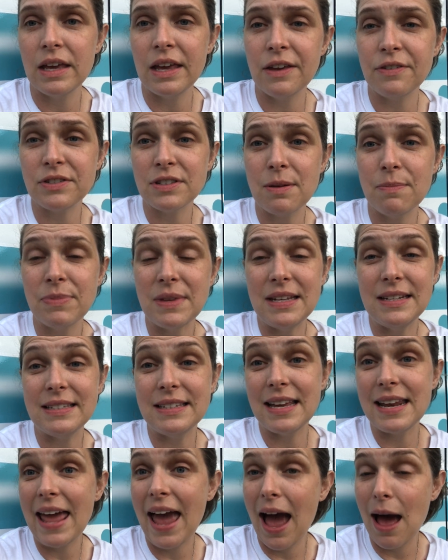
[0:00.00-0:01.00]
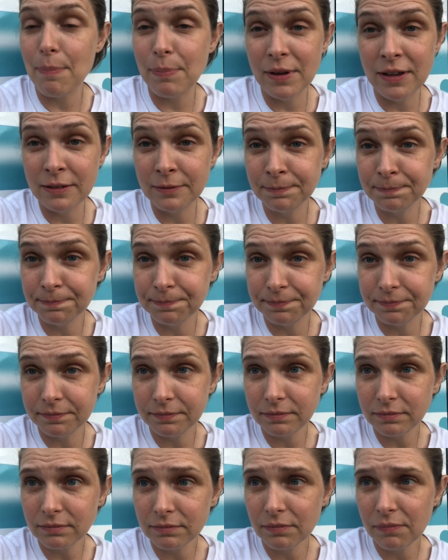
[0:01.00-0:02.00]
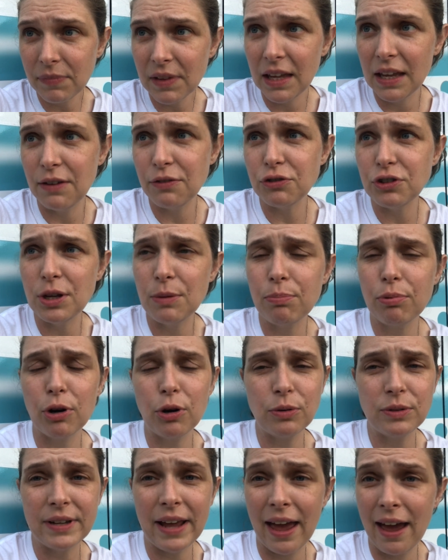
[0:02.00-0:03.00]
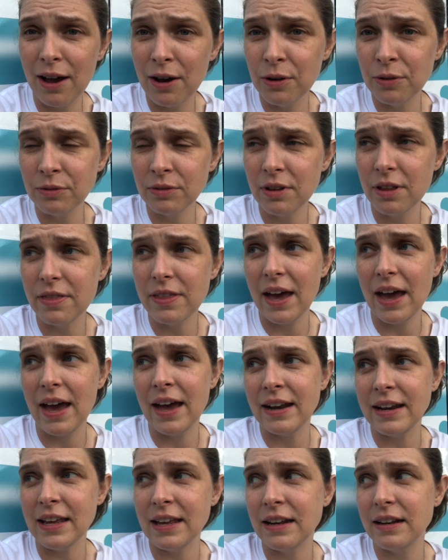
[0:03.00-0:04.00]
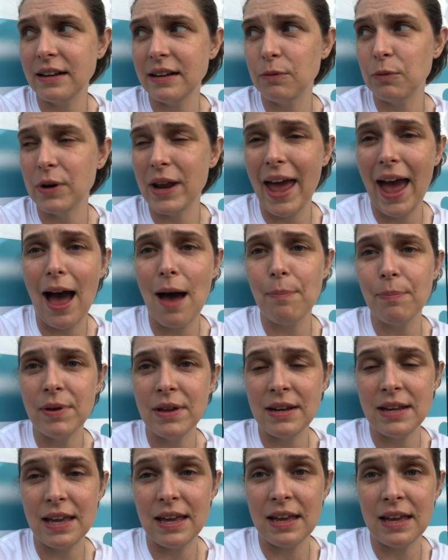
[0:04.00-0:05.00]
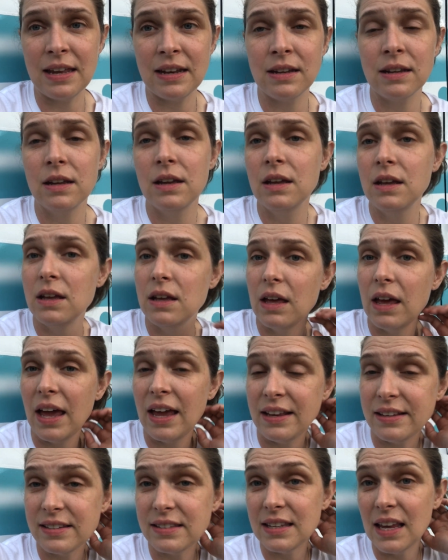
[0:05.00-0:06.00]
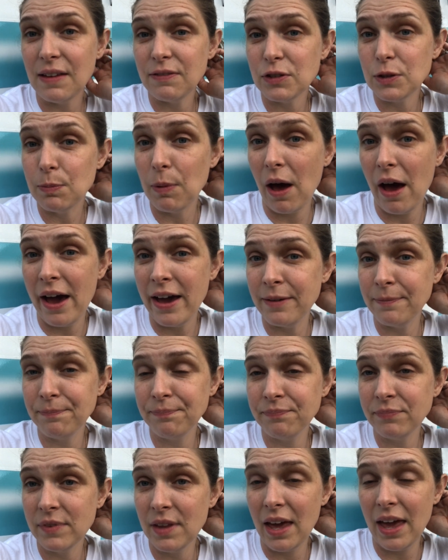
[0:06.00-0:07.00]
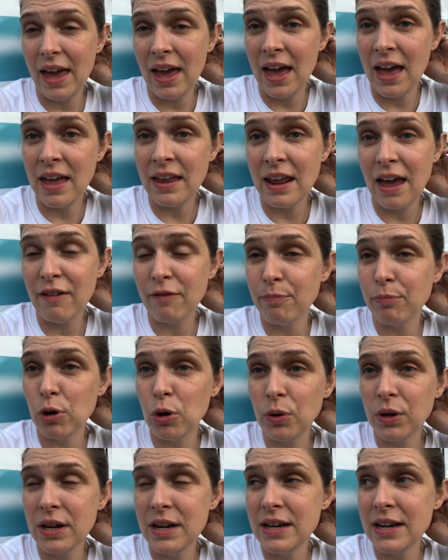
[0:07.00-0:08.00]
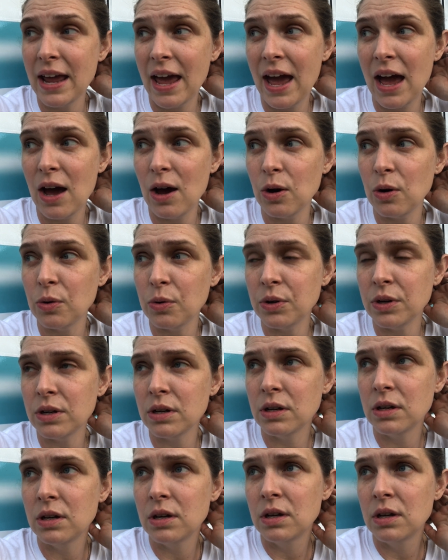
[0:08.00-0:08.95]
if something did happen, if she broke down, that it would happen in a safe spot. And I've broken down